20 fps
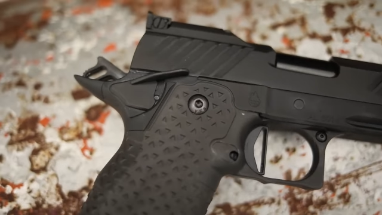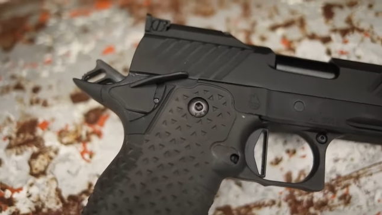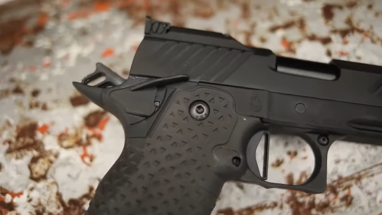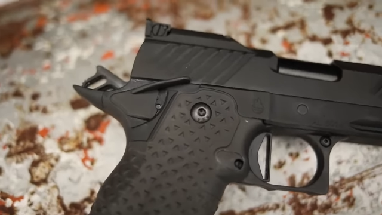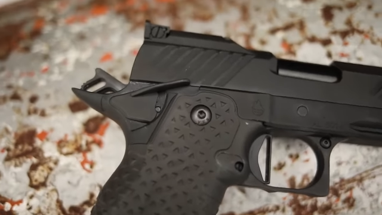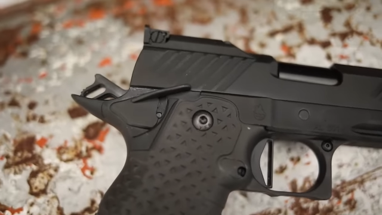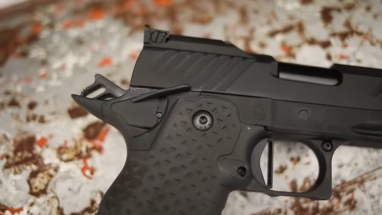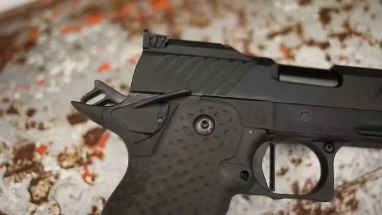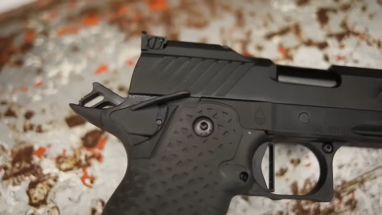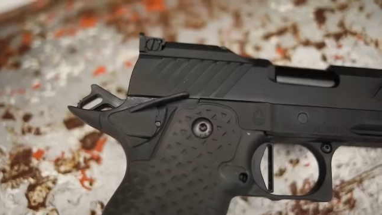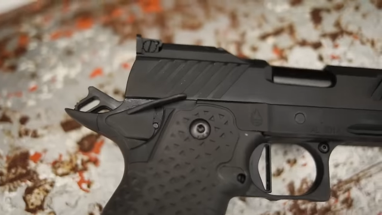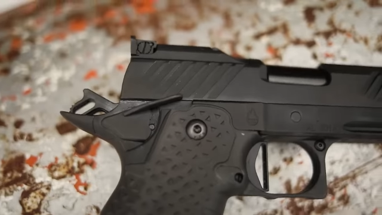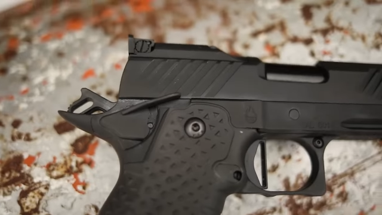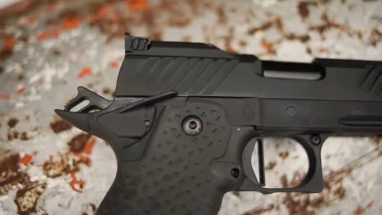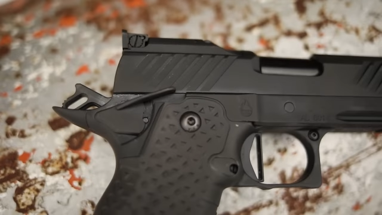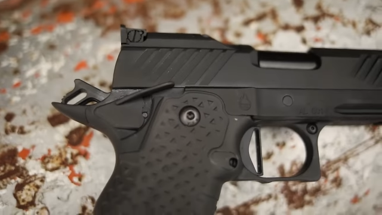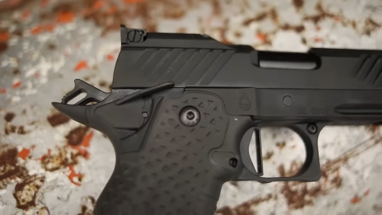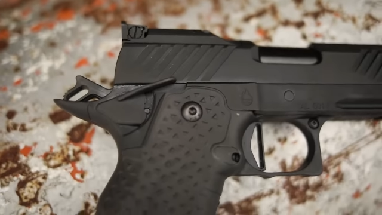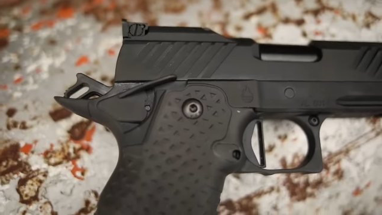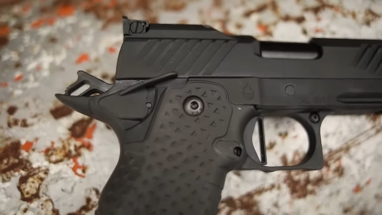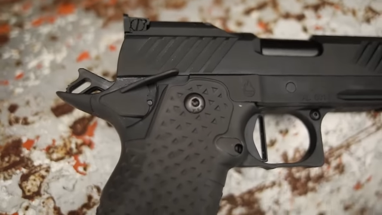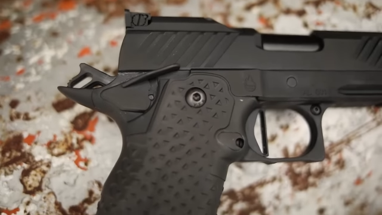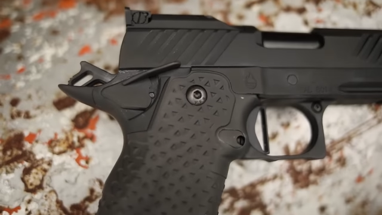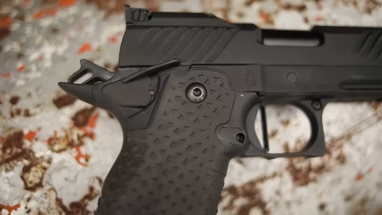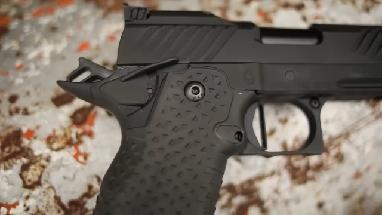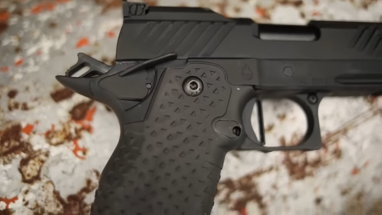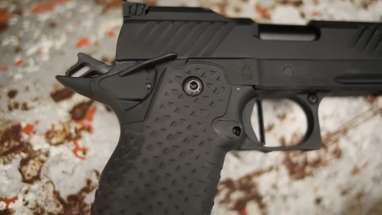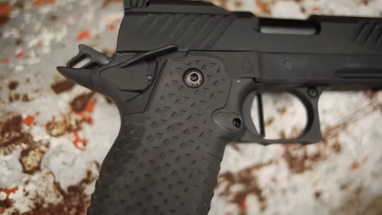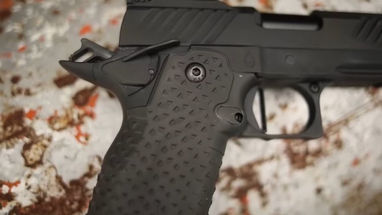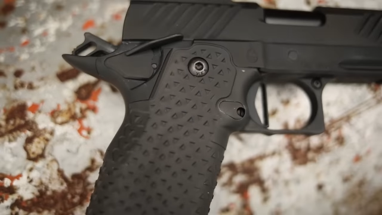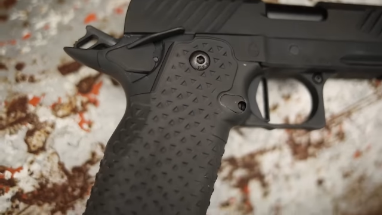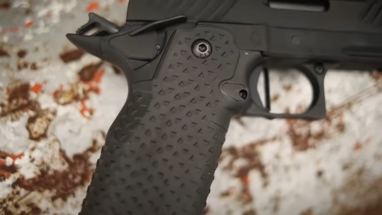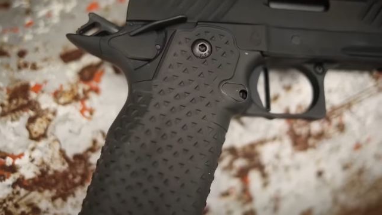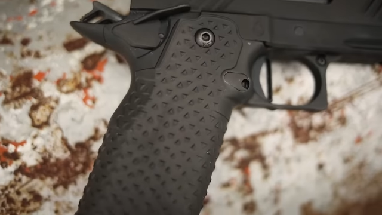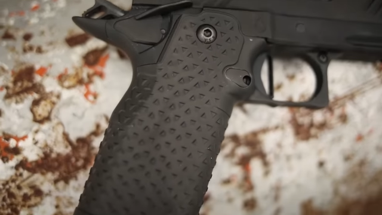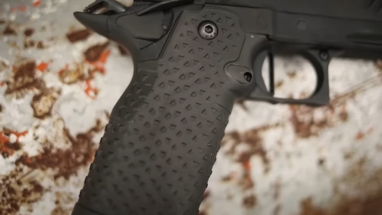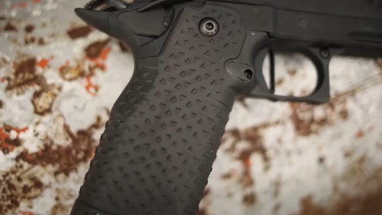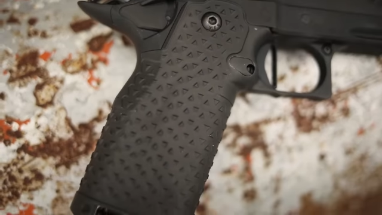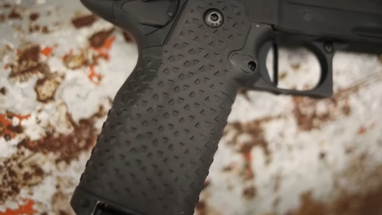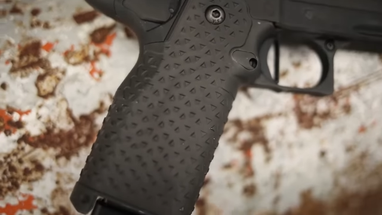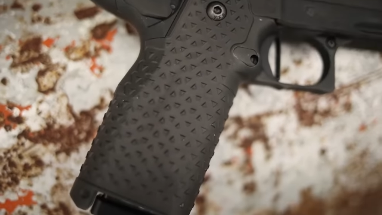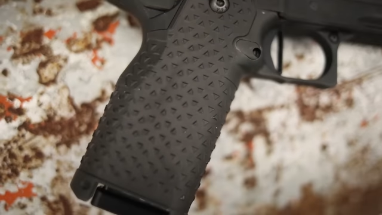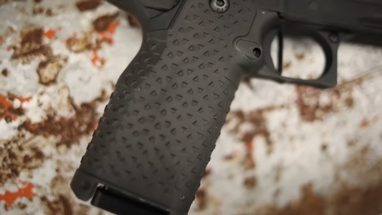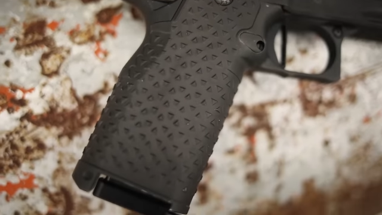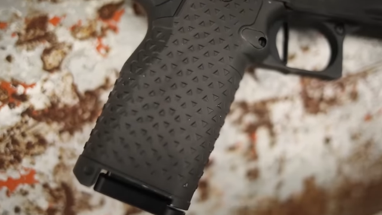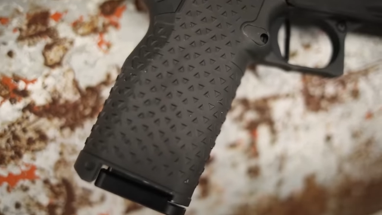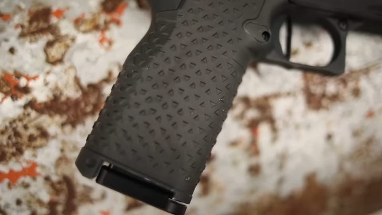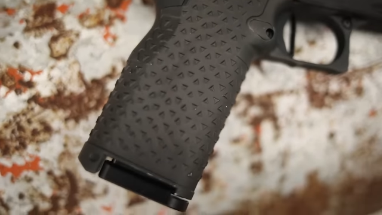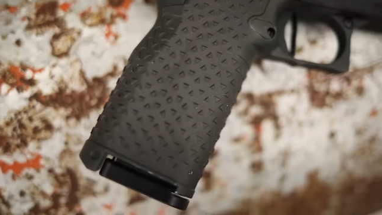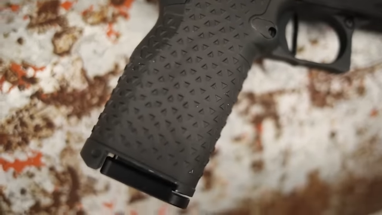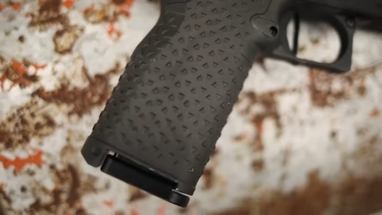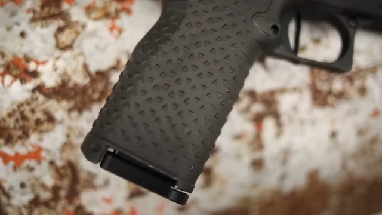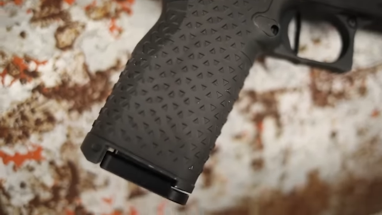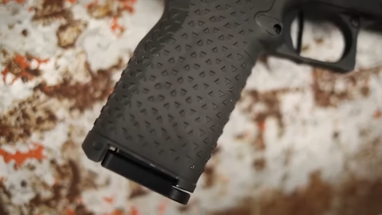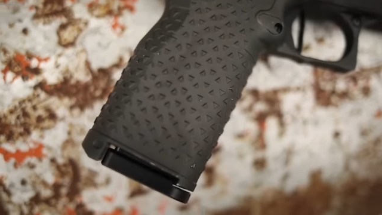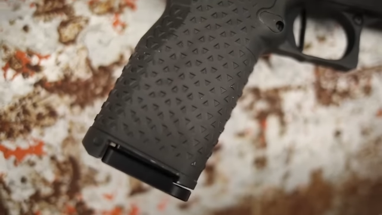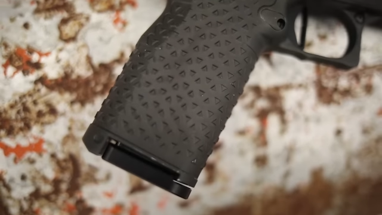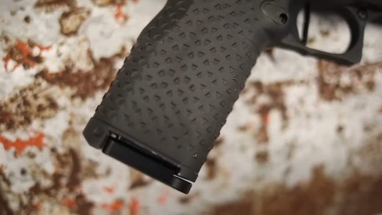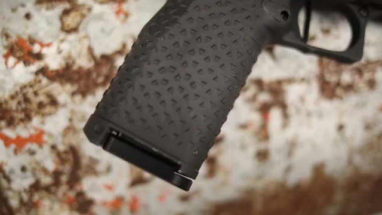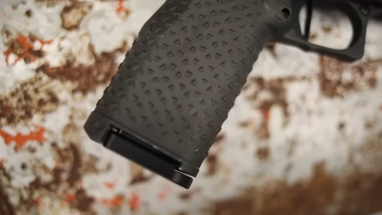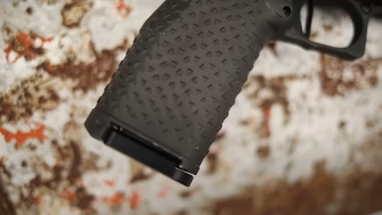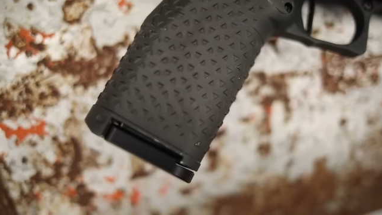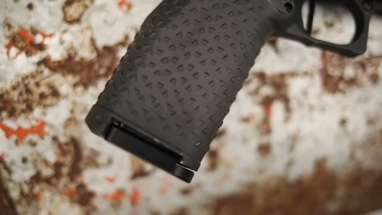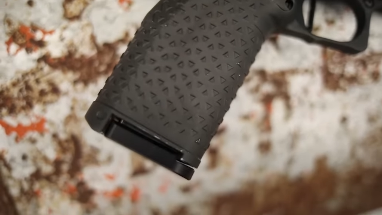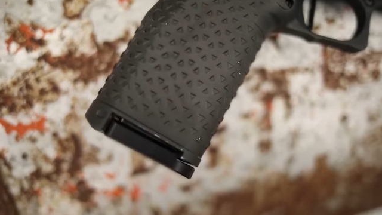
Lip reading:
[unreadable: no face in view]